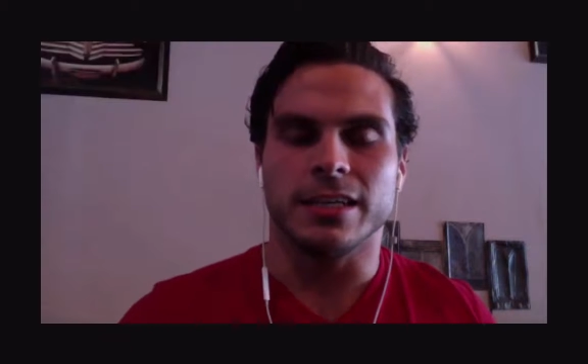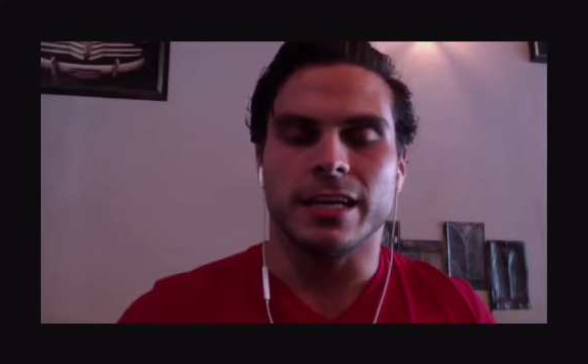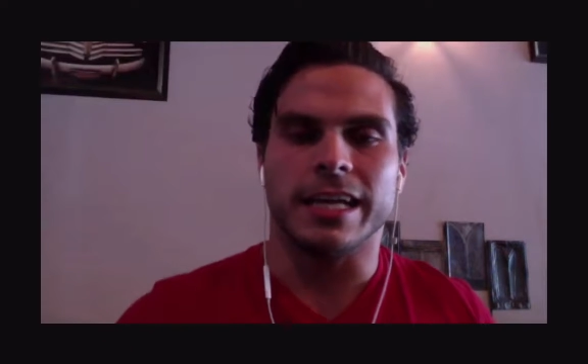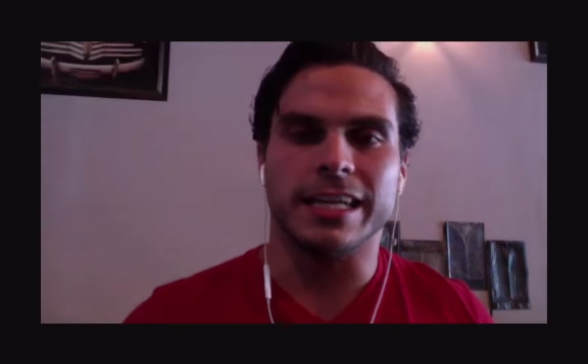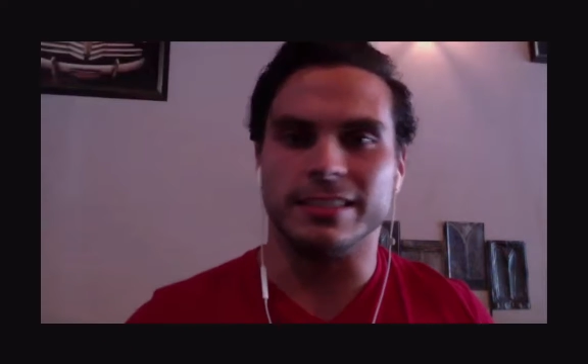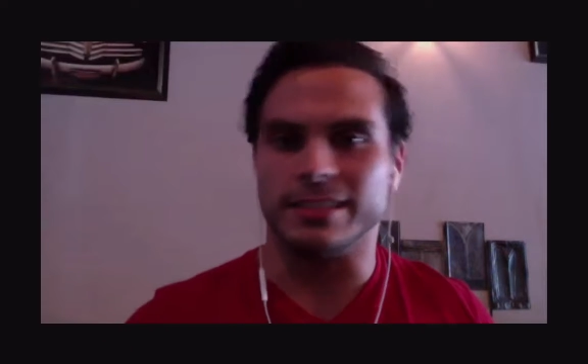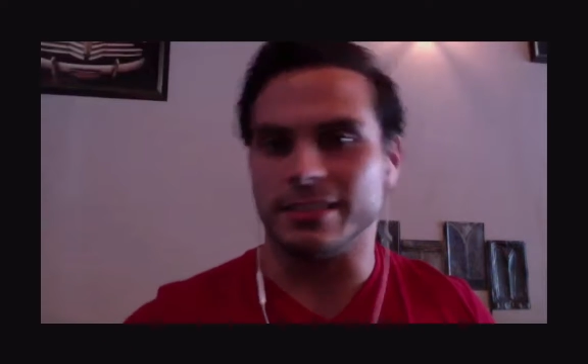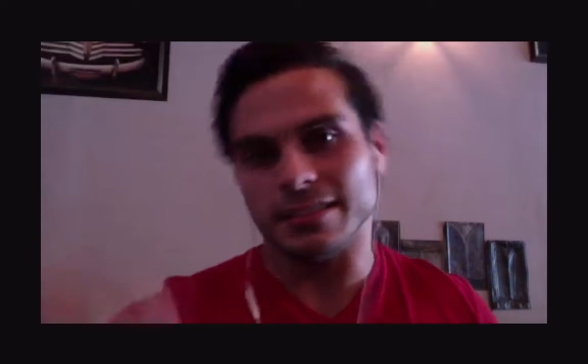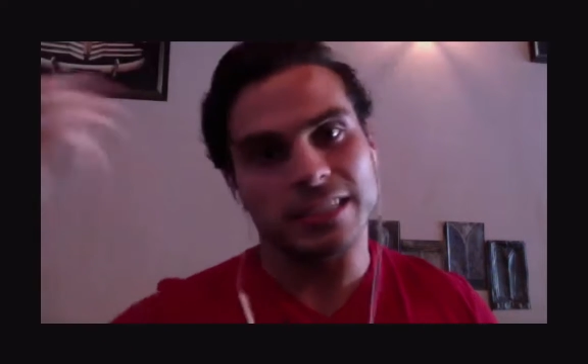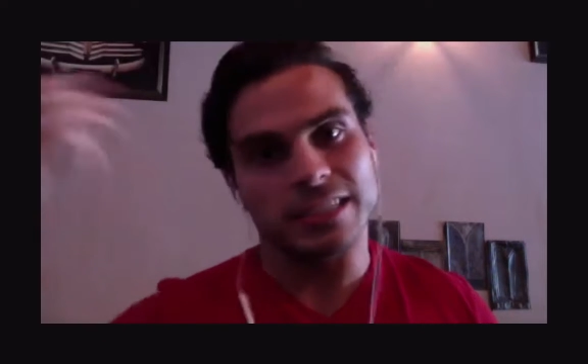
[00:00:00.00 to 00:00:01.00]
he
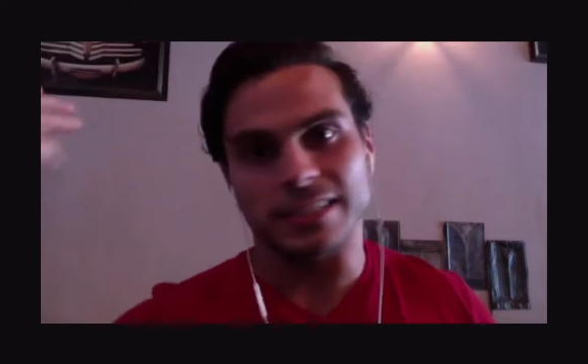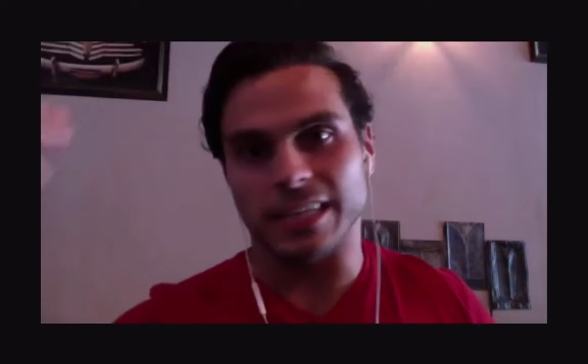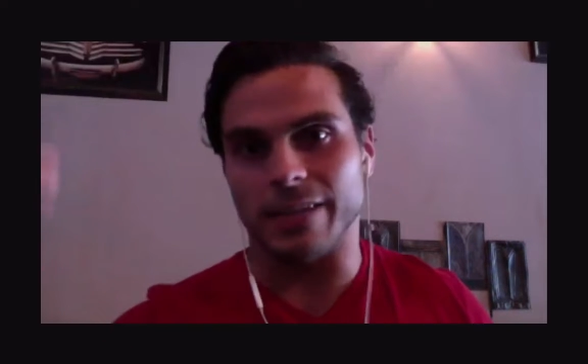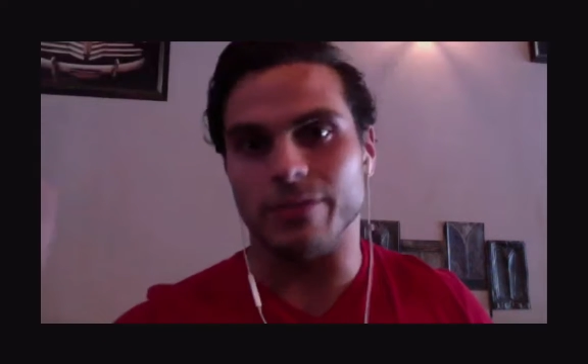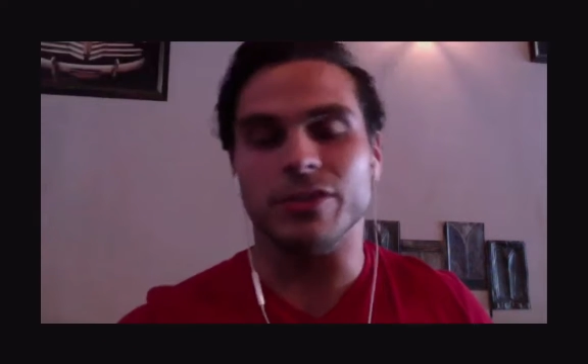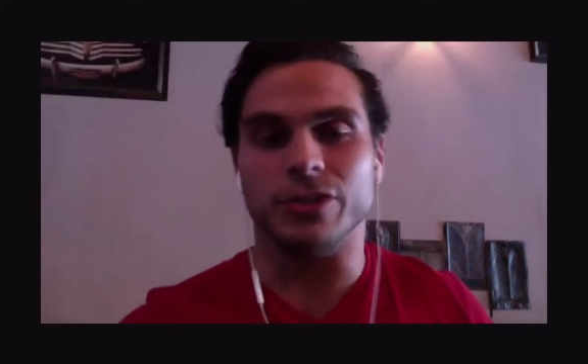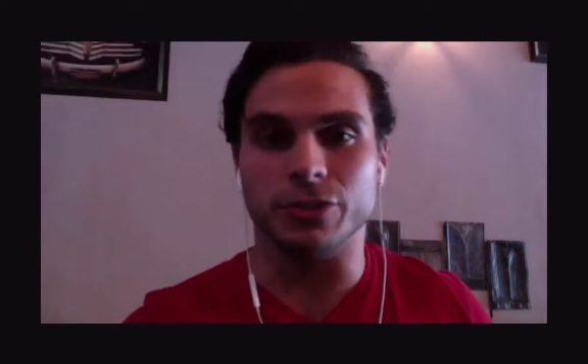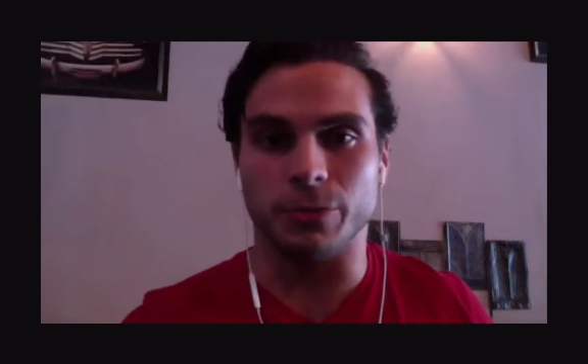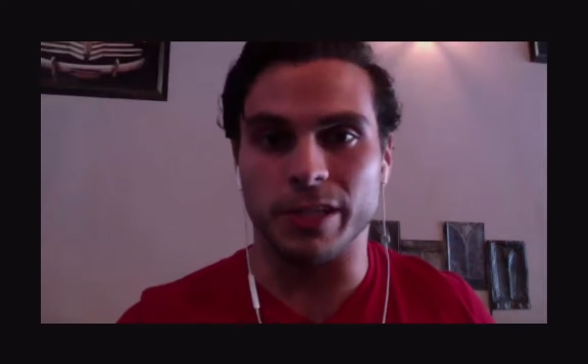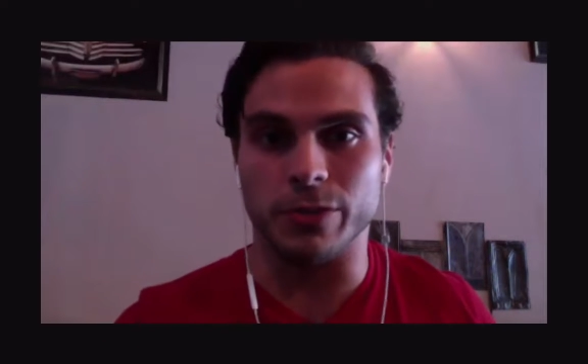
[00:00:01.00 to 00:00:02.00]
said, you
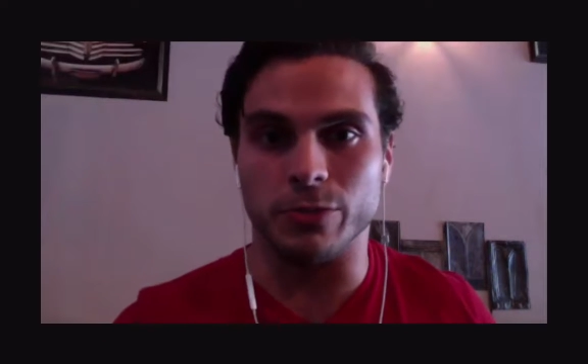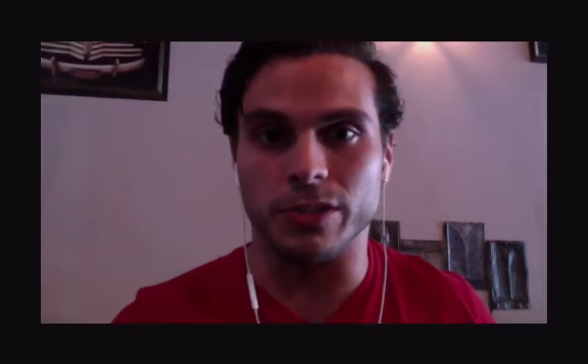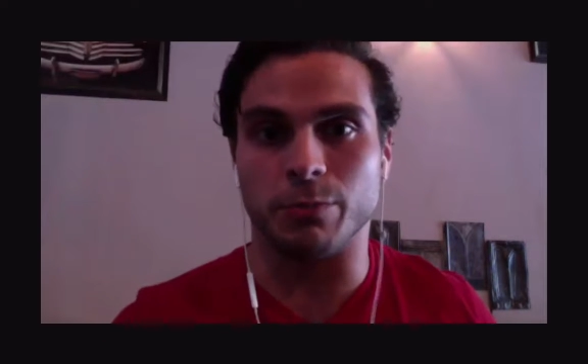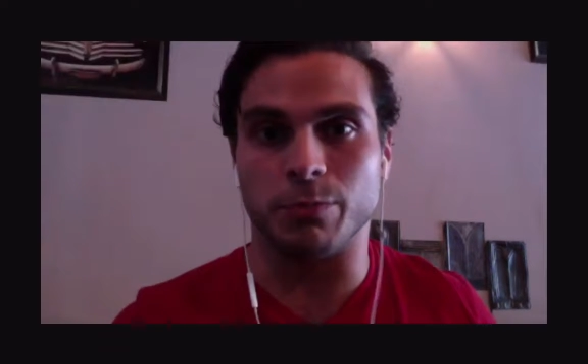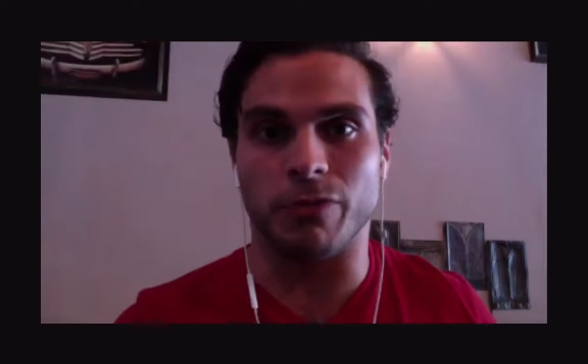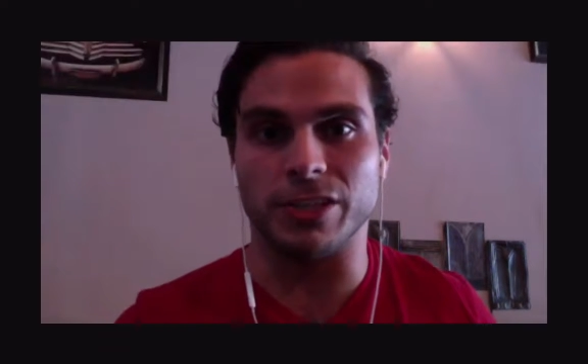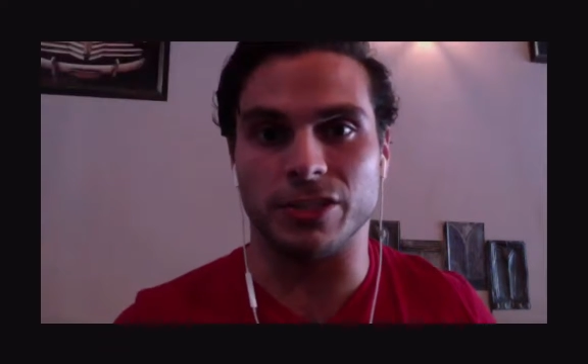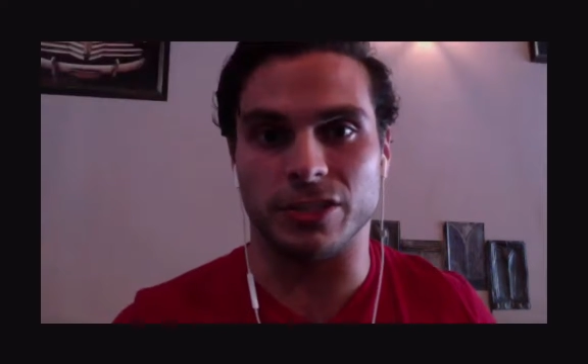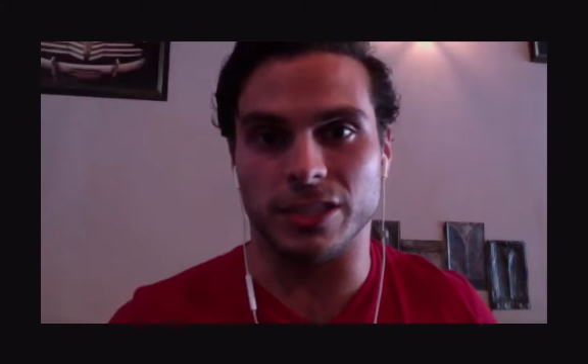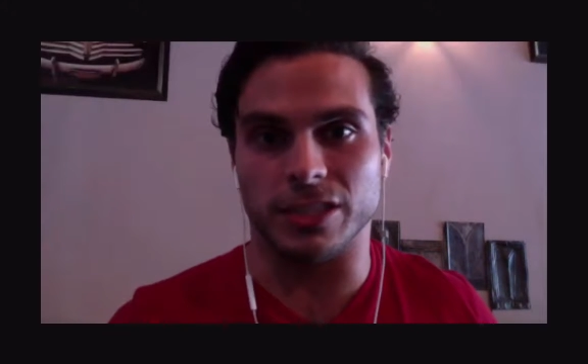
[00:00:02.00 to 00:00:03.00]
should be doing this
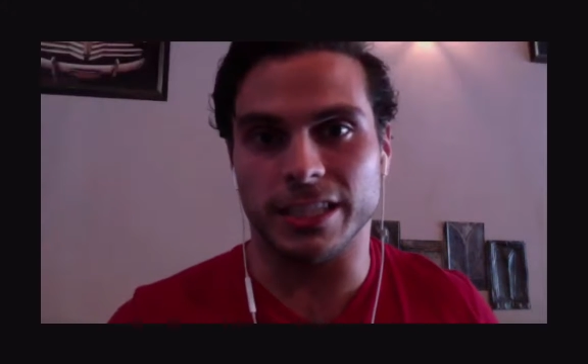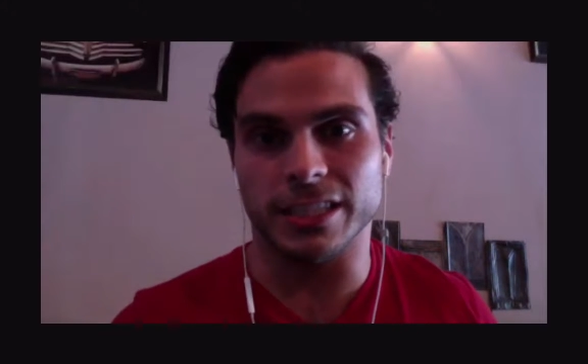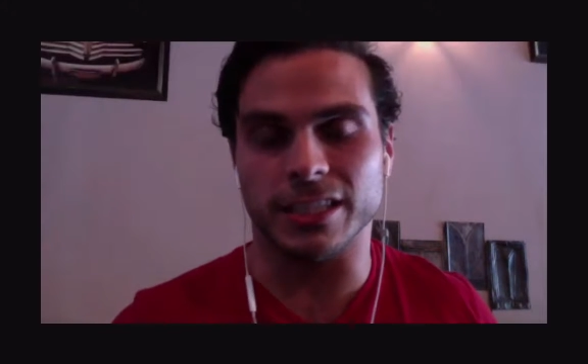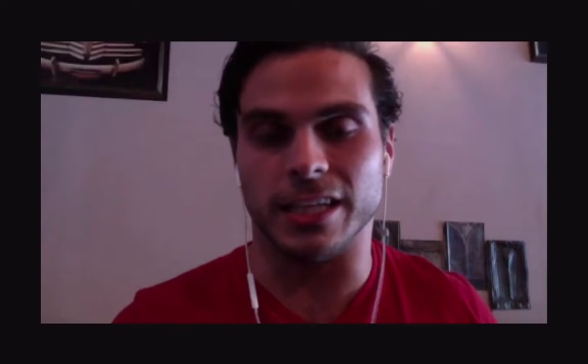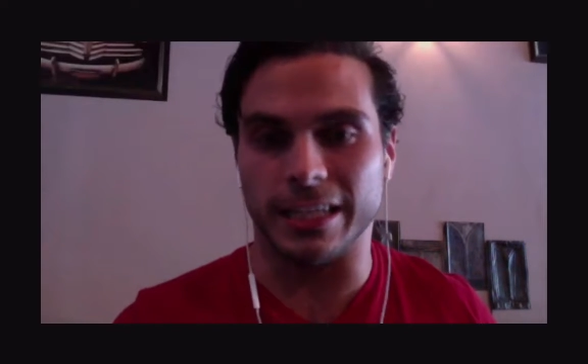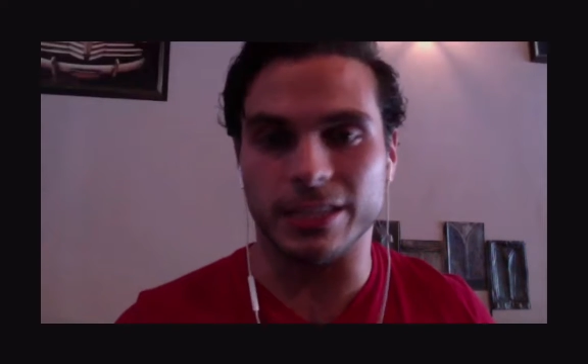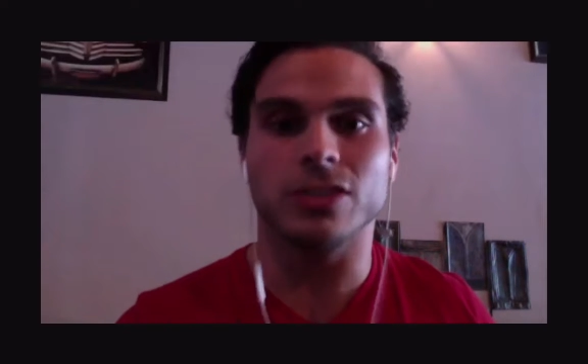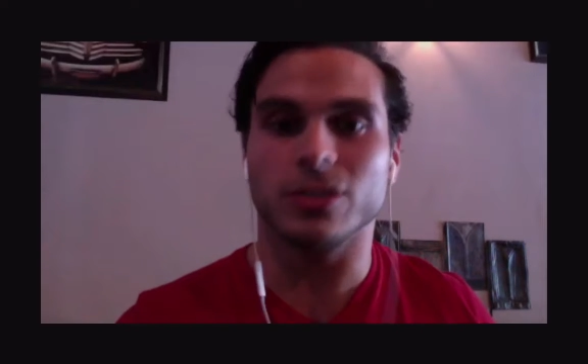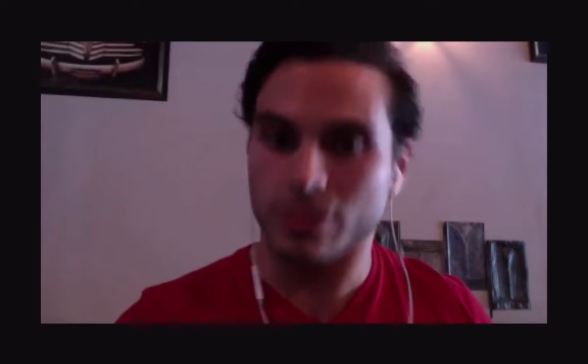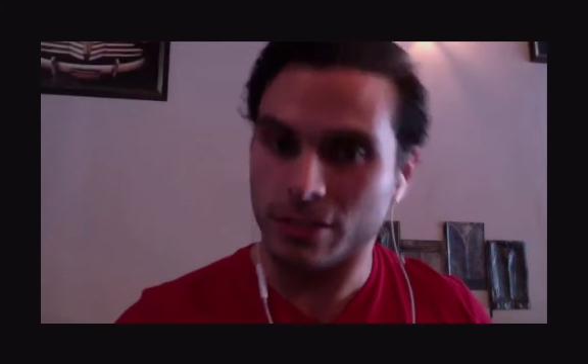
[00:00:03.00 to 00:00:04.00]
professionally, like
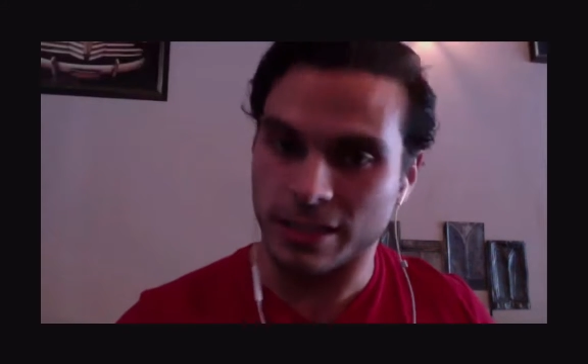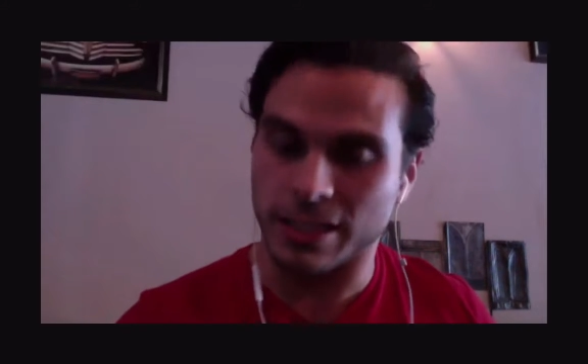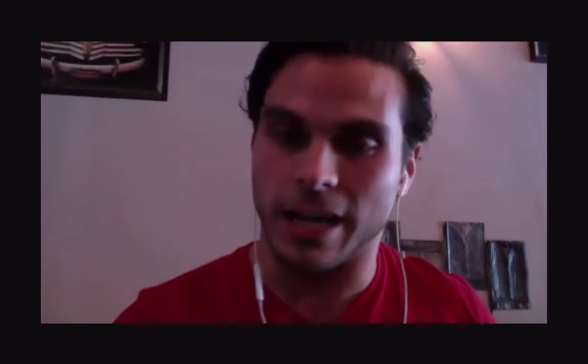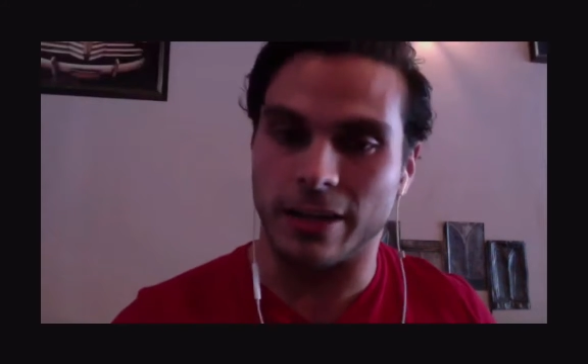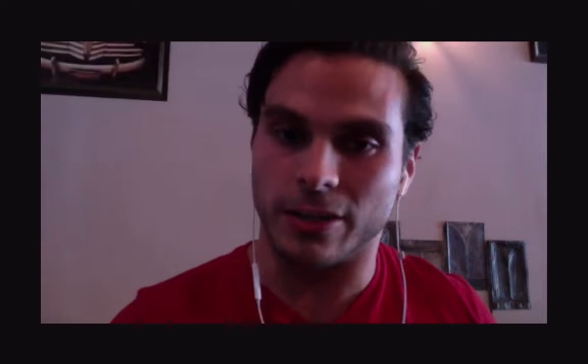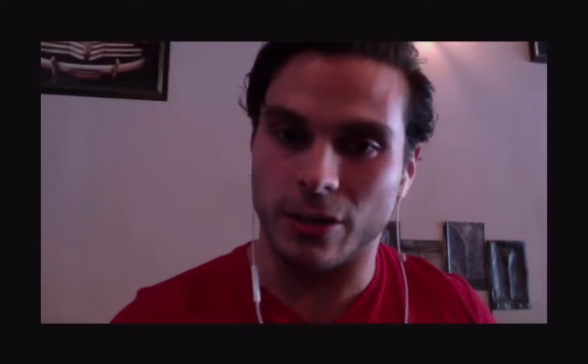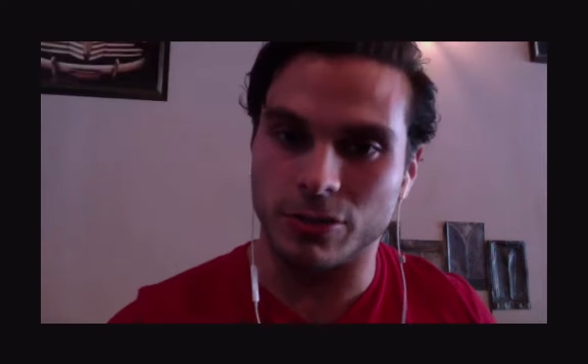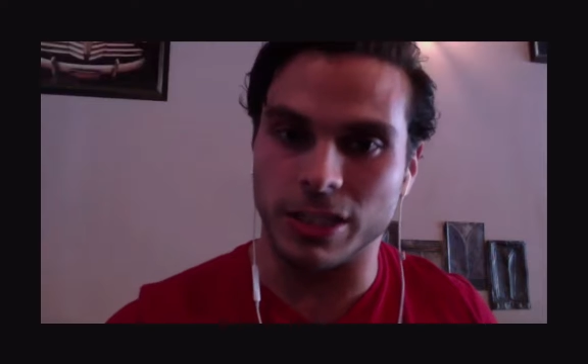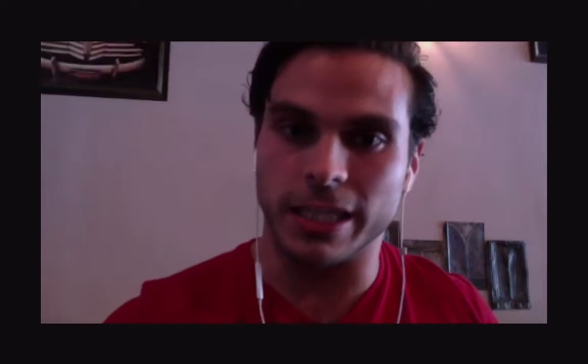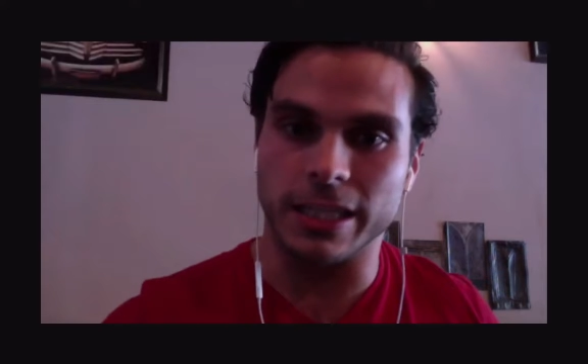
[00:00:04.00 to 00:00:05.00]
this kind of
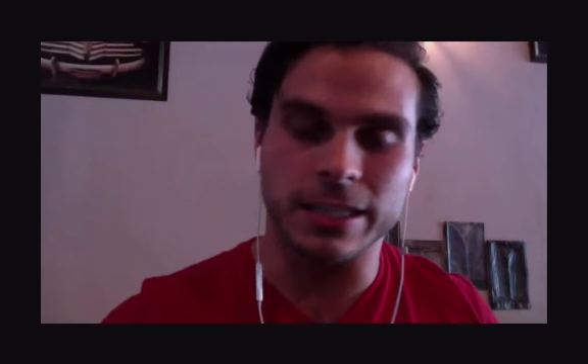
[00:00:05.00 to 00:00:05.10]
coaching.